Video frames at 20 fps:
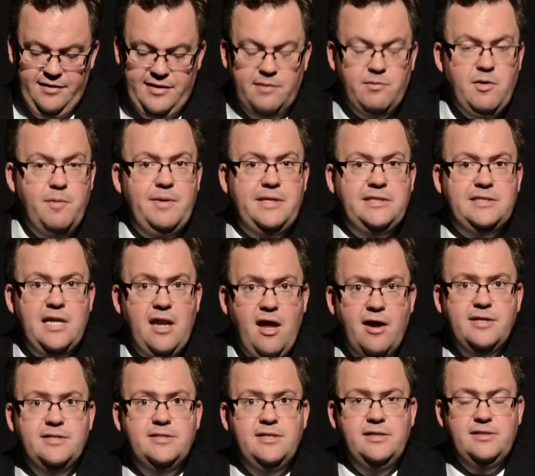then we'd be
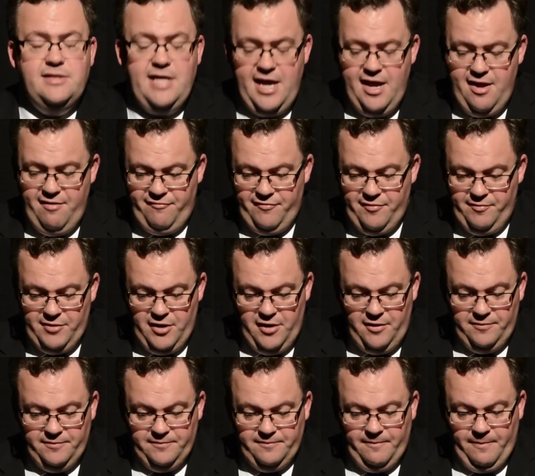delighted to hear from
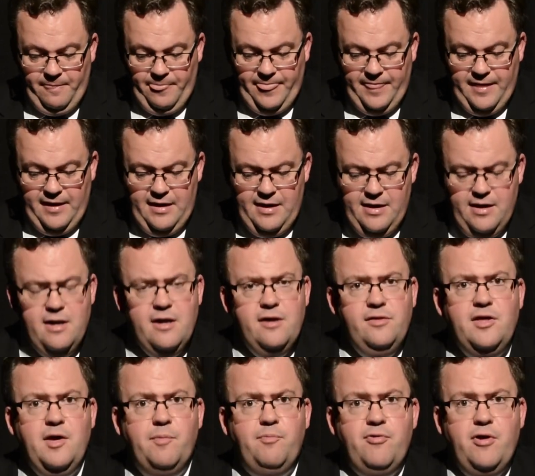you.
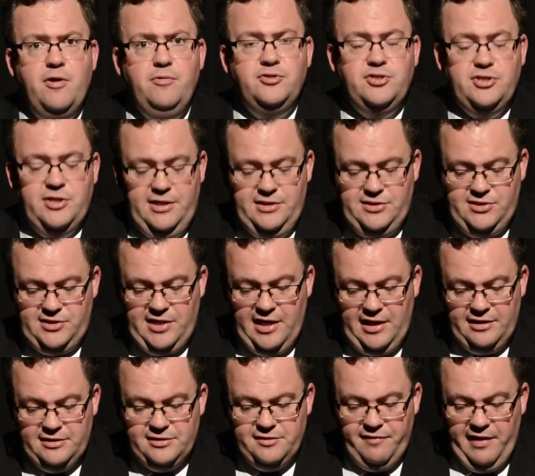The approach is
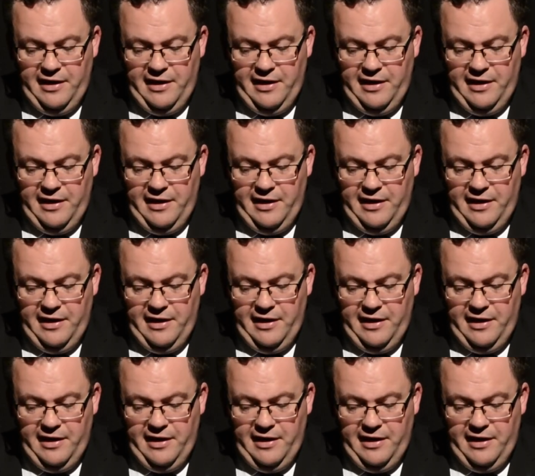still in